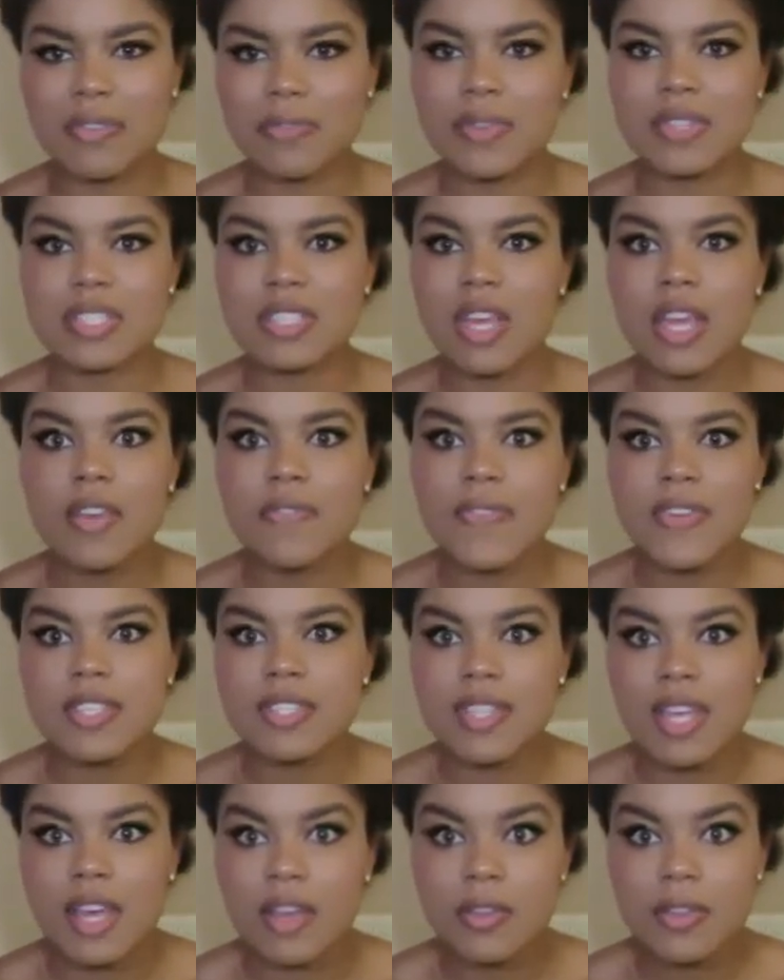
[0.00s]
If
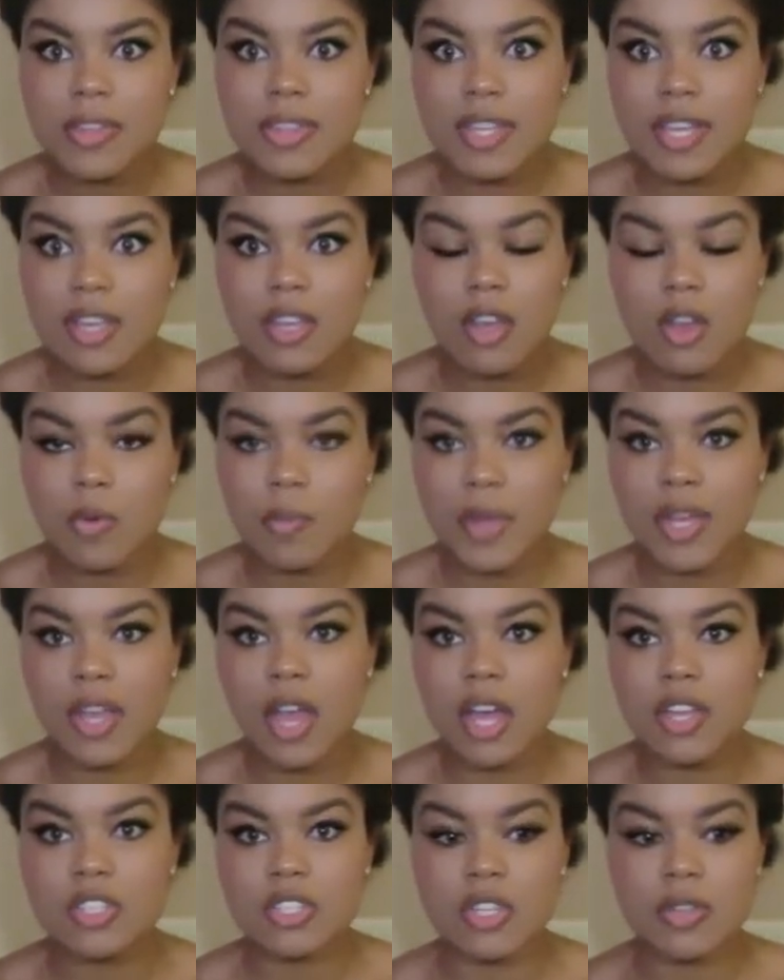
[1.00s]
it's healthy, oh my
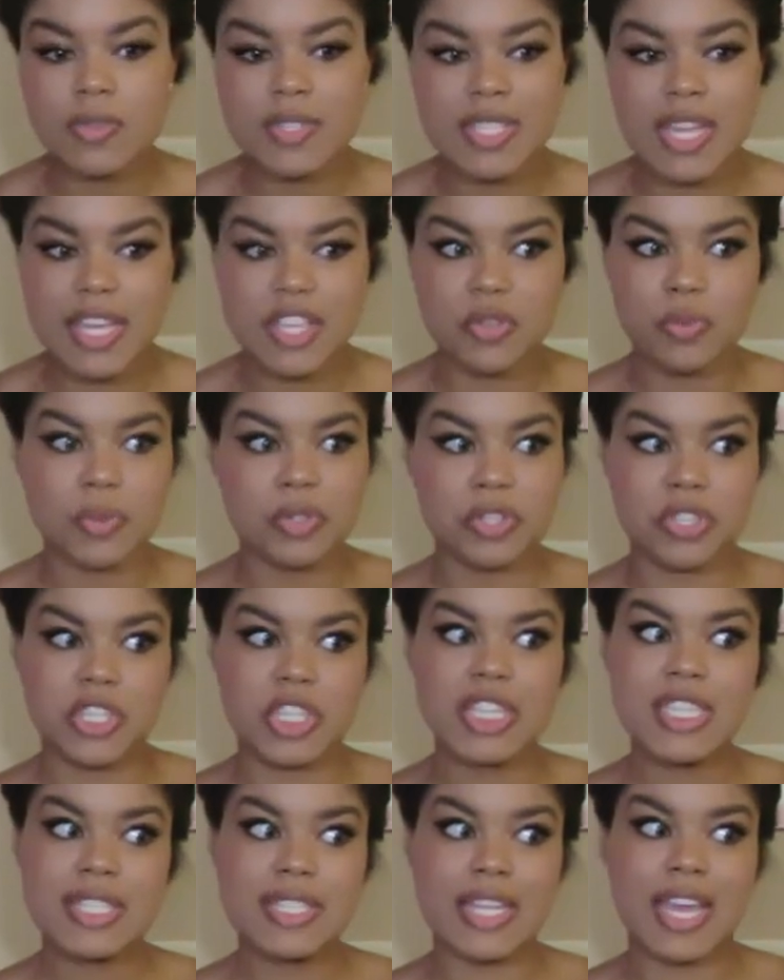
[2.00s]
gosh, don't say, well,
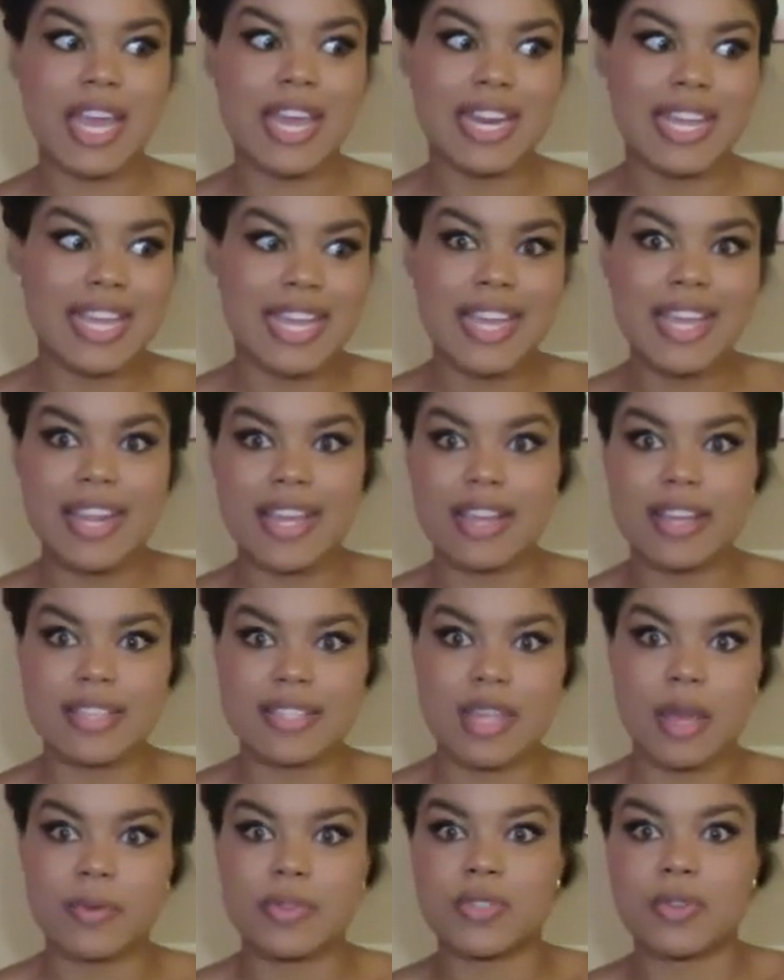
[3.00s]
she said eat it
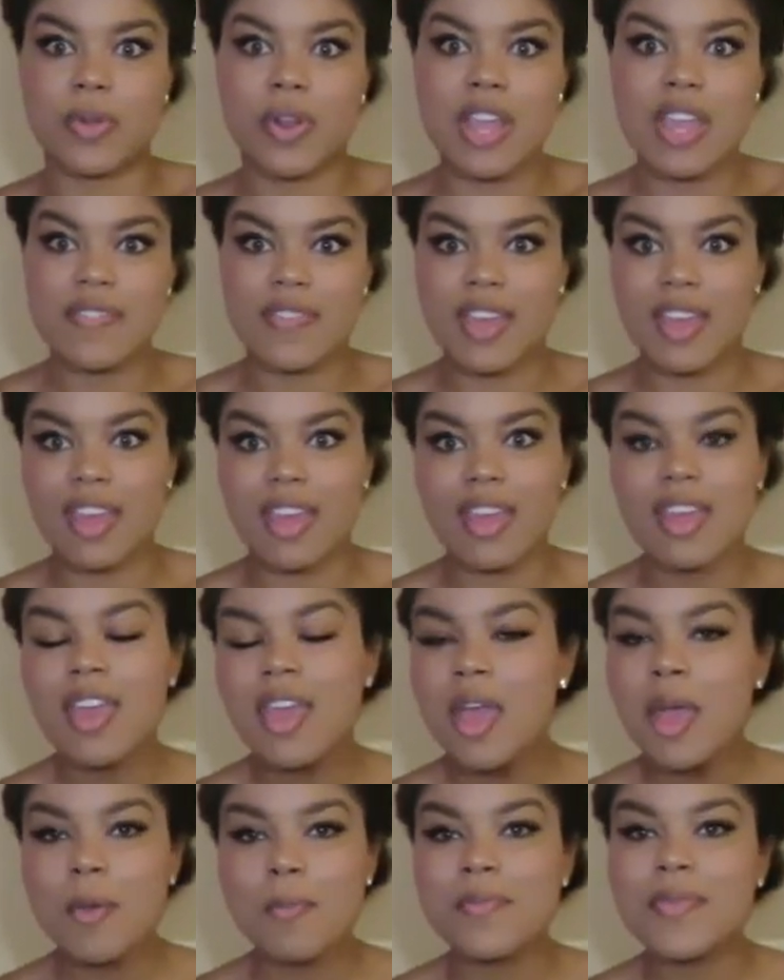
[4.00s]
because I was craving it.
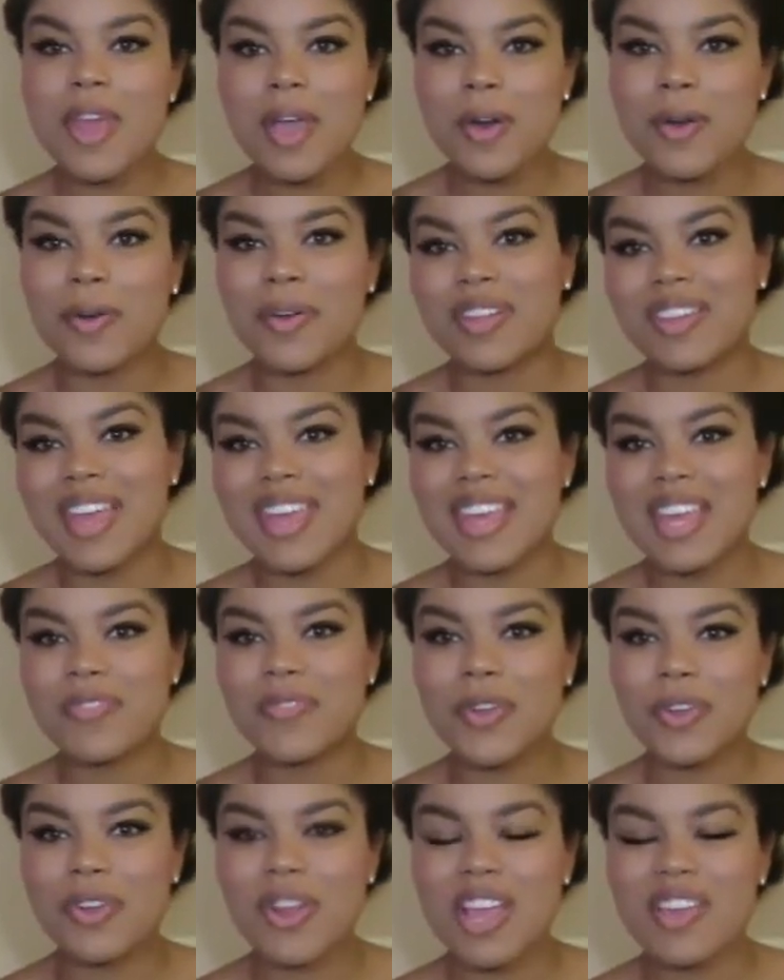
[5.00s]
No, like,
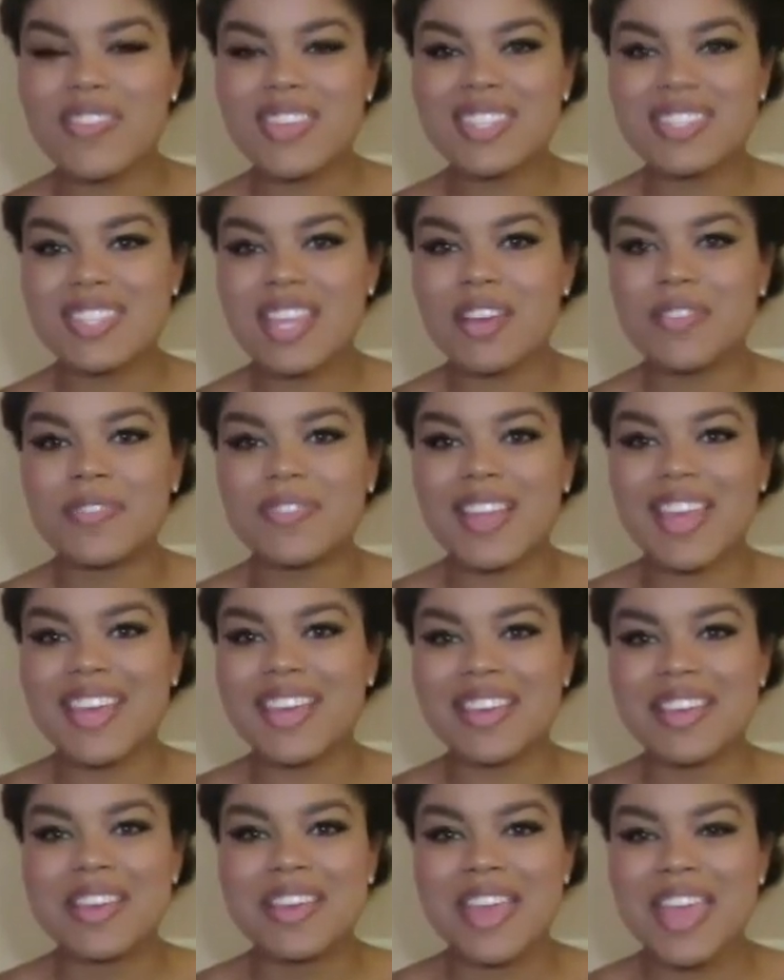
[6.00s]
if you're craving stuff,
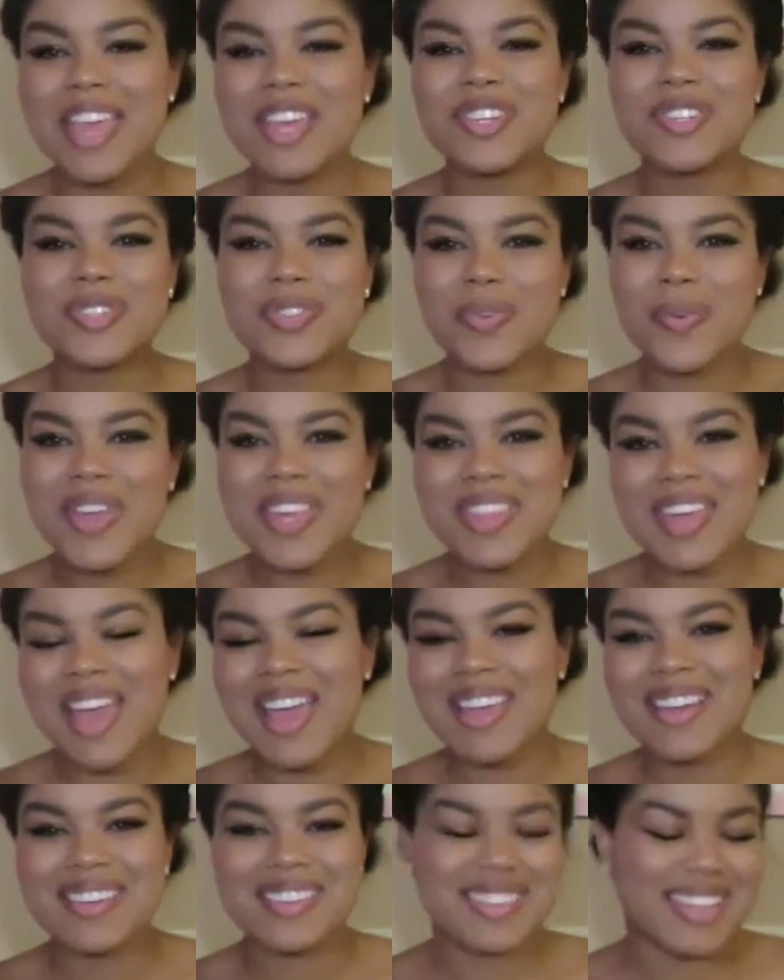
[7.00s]
like, enjoy
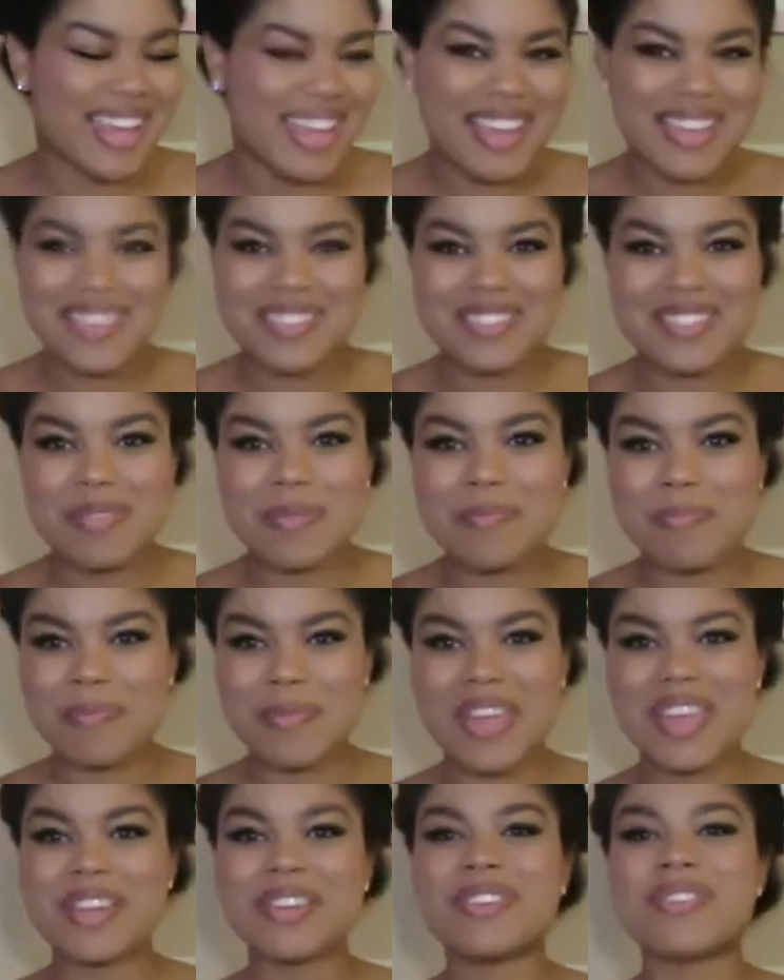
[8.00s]
that, like,
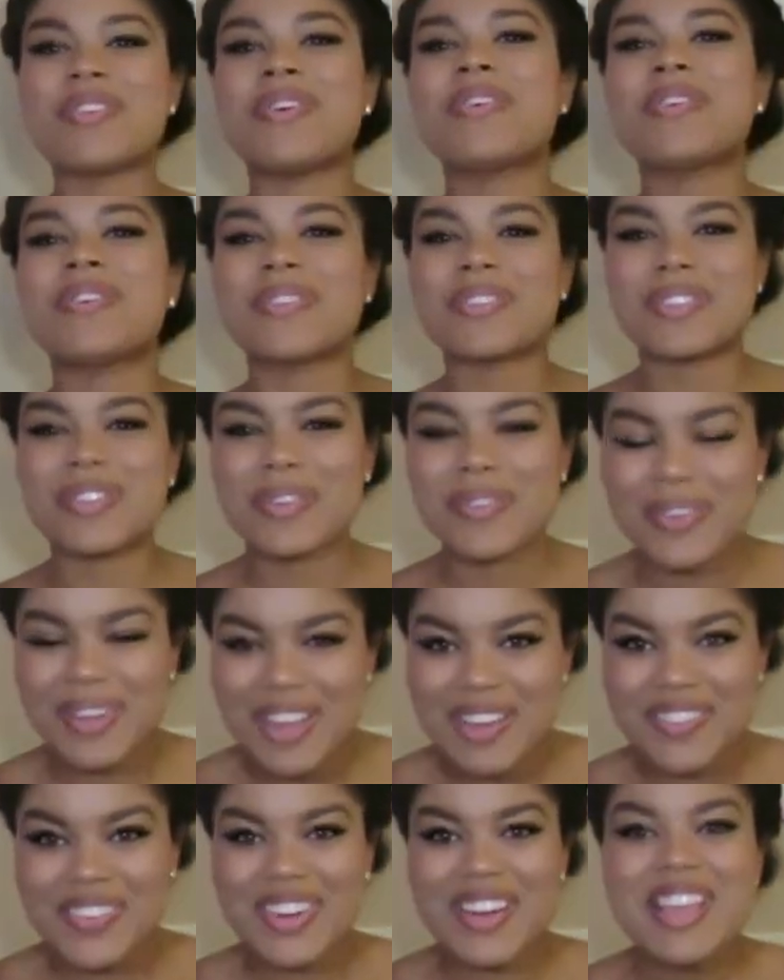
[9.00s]
indulge or
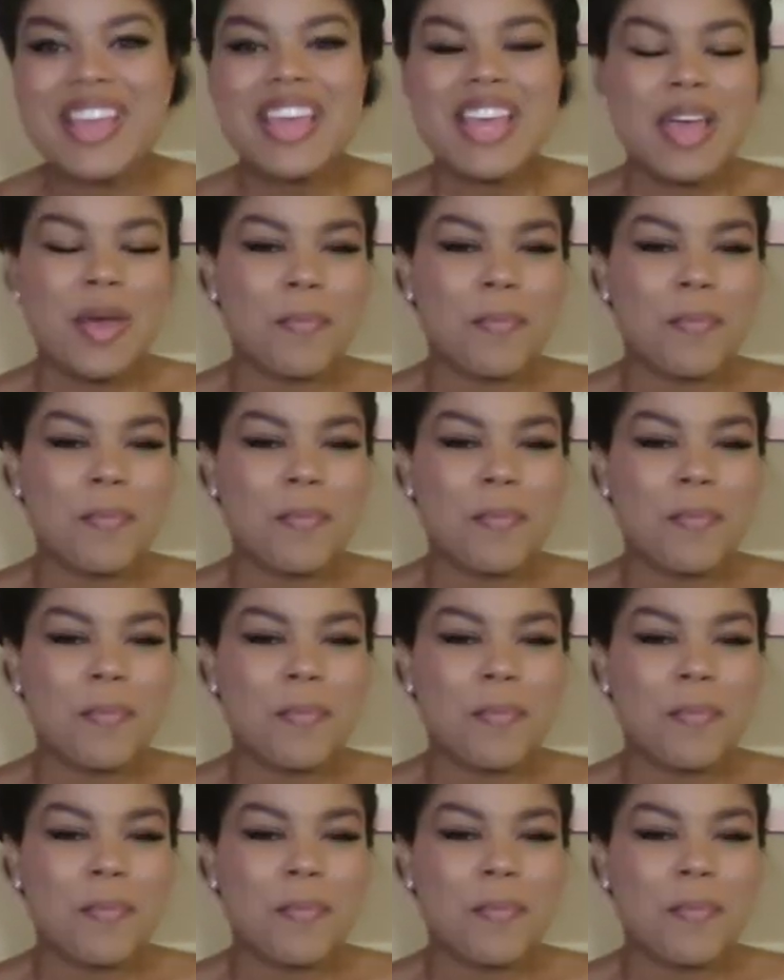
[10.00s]
whatever.